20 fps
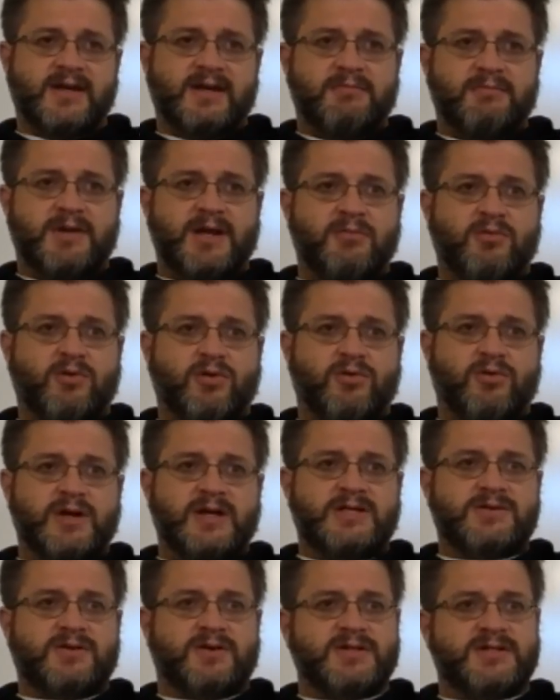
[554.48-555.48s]
many more
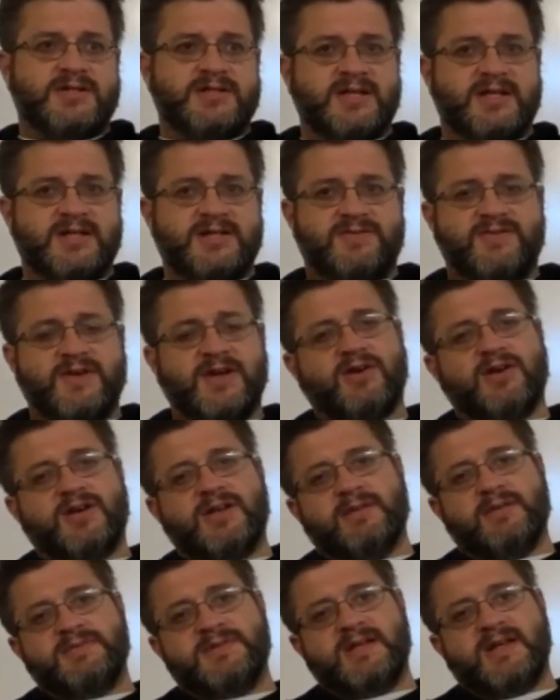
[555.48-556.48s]
resources at his
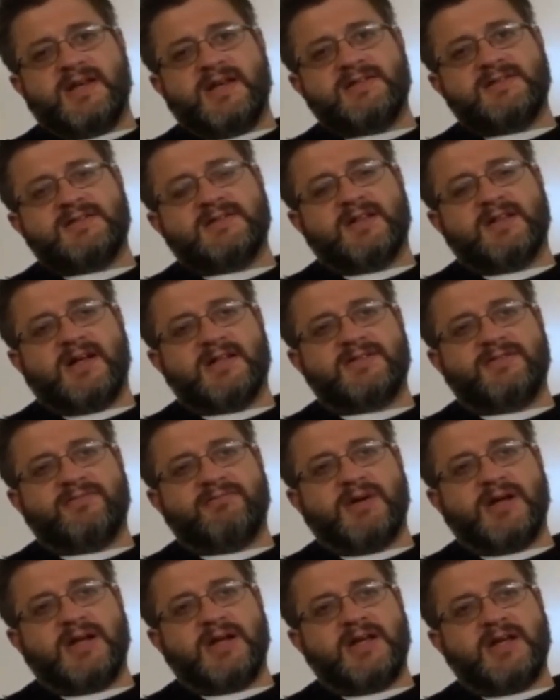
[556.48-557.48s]
fingertips. He has lots of
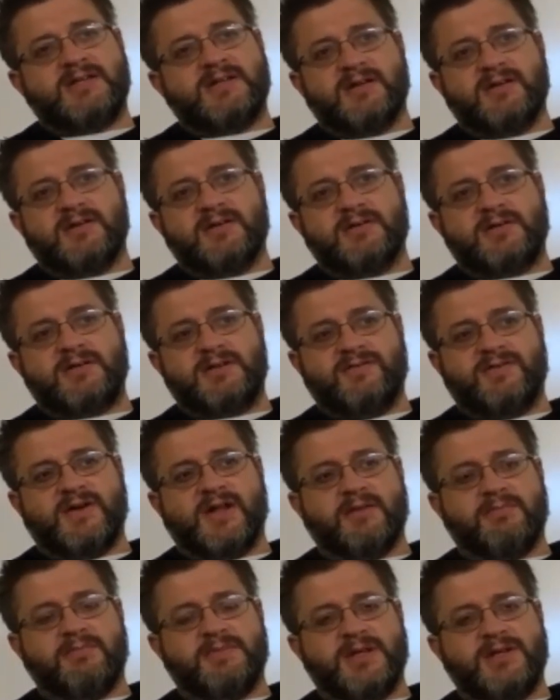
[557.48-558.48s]
money to
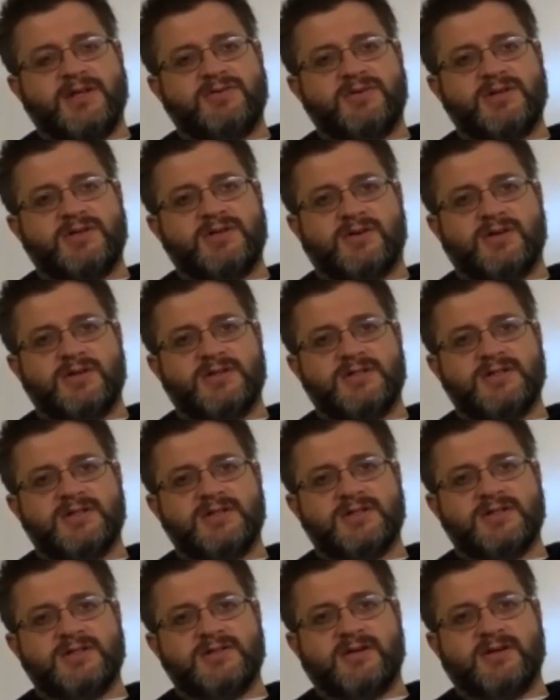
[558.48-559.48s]
develop these resources and
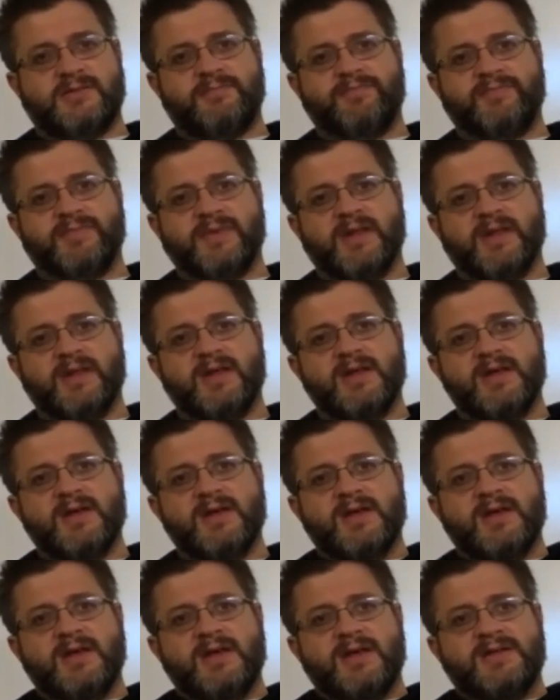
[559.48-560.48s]
so on.
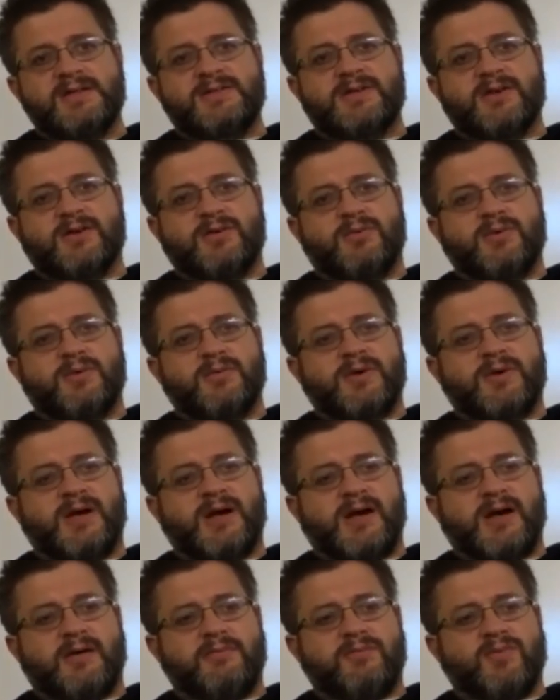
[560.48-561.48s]

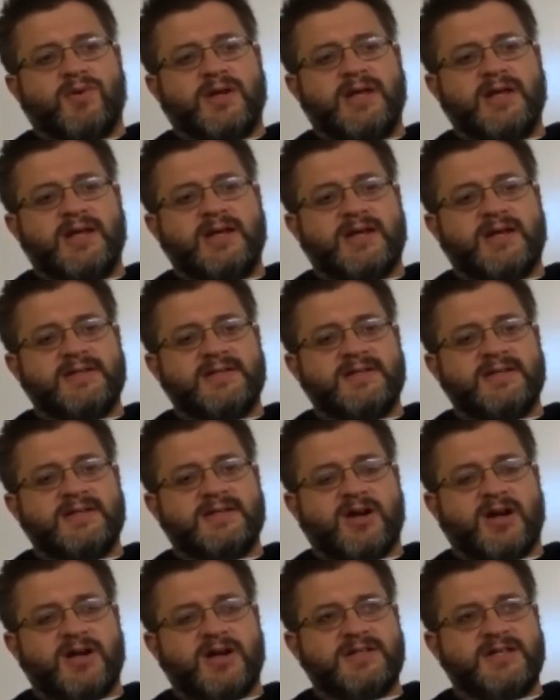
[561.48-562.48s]
So what he does is he
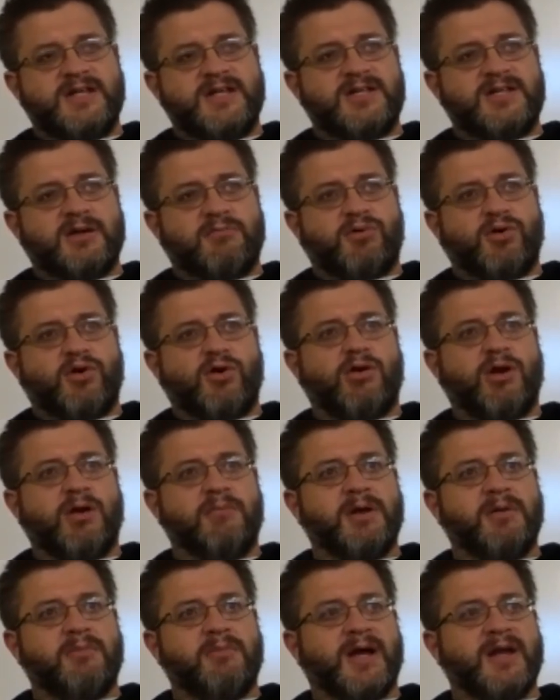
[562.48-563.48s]
starts teaching
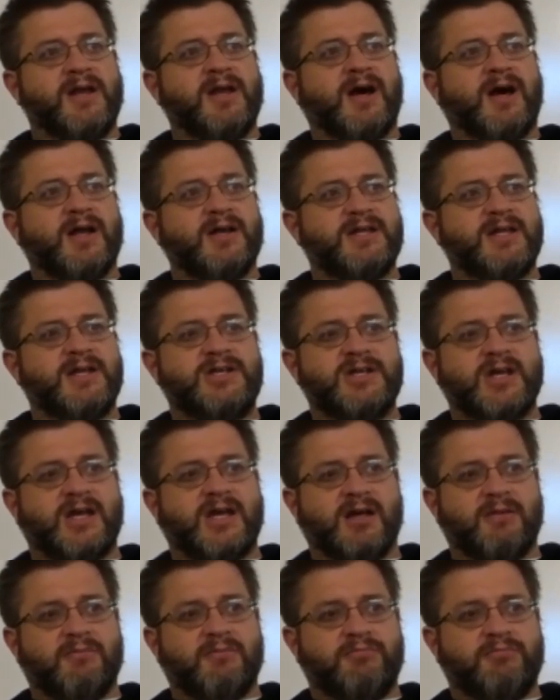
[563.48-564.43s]
programming by not teaching